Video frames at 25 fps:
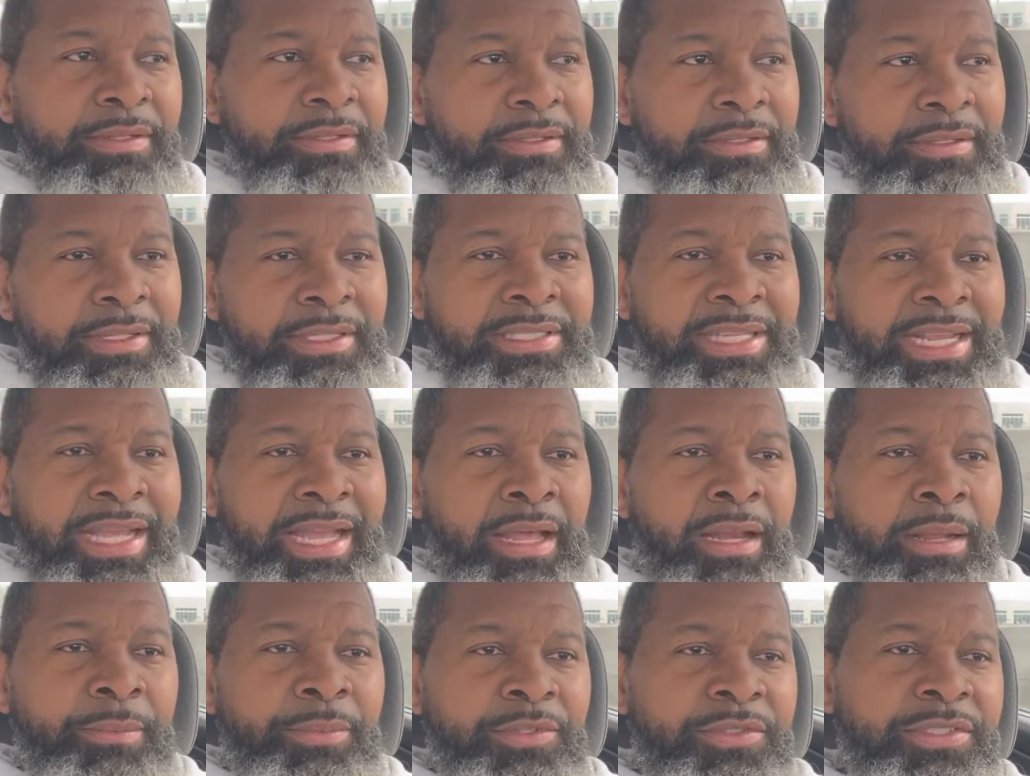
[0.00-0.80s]
it's
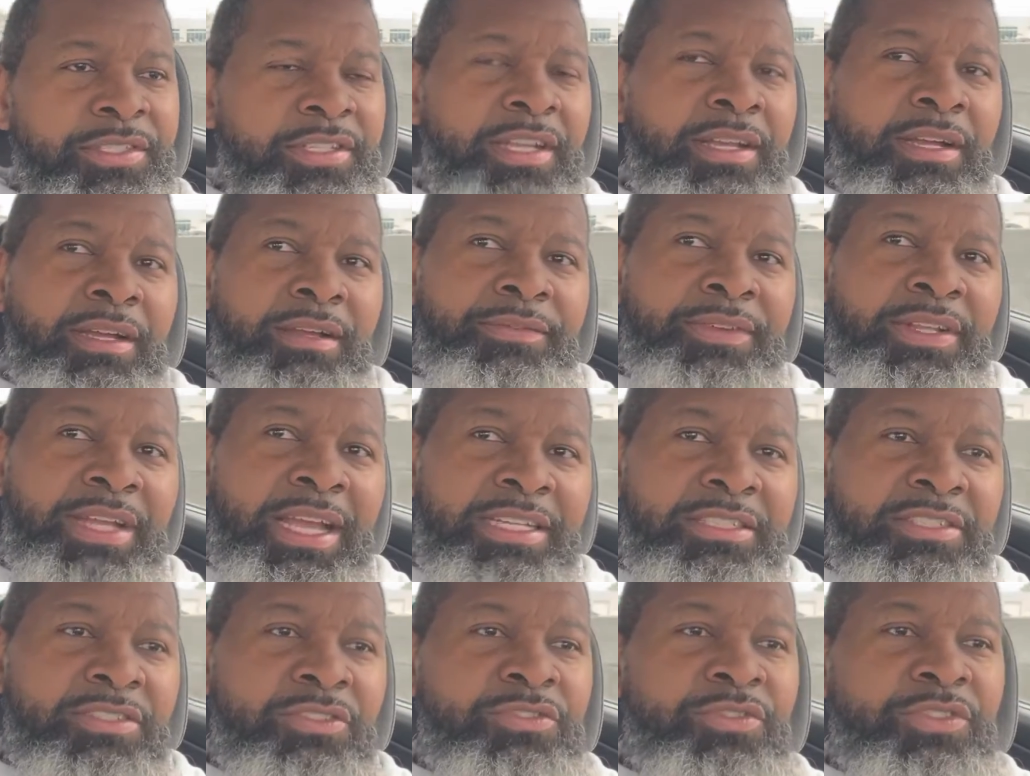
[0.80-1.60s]
edible stuff. It
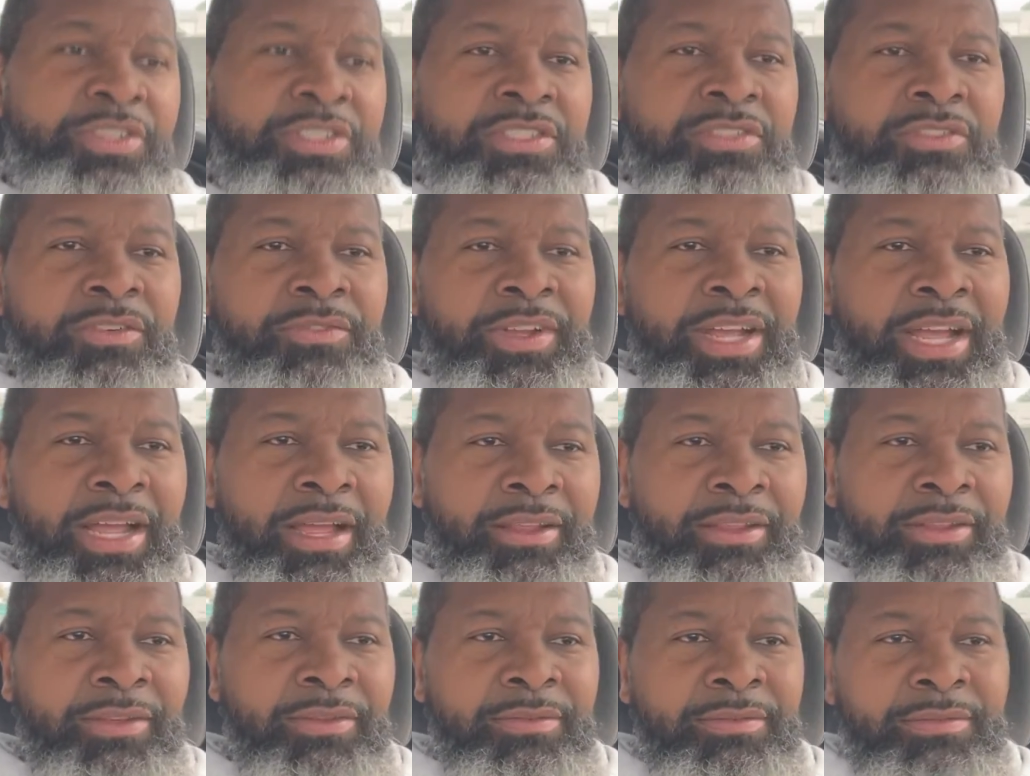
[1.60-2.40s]
has nutritional
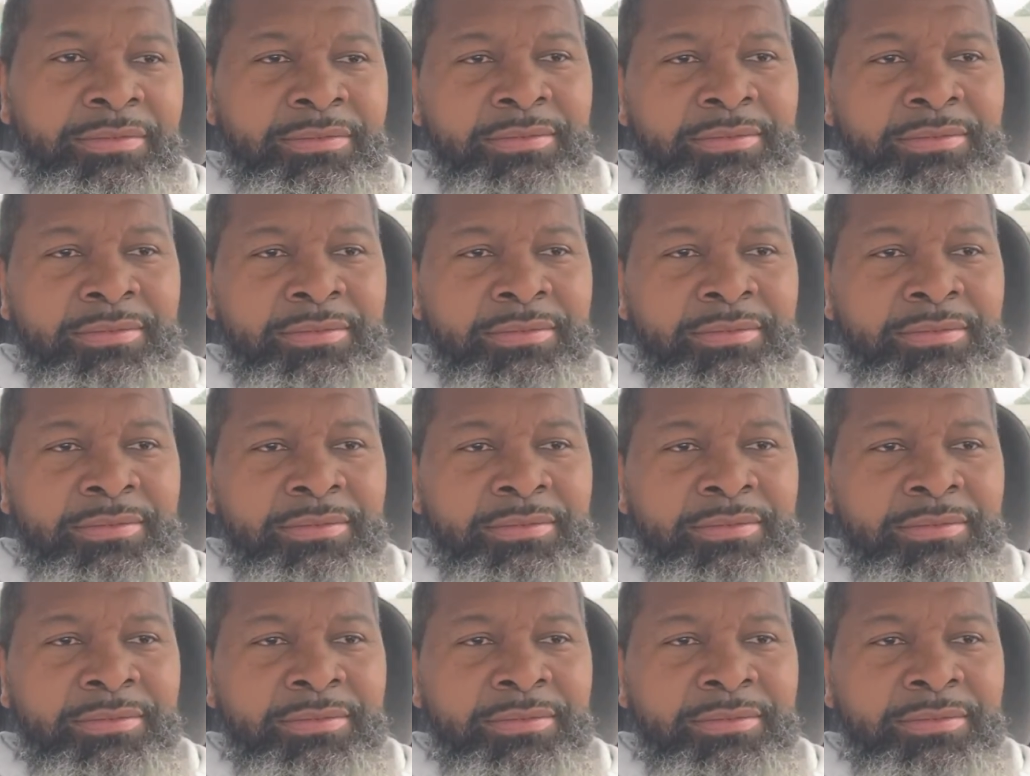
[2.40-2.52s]
value.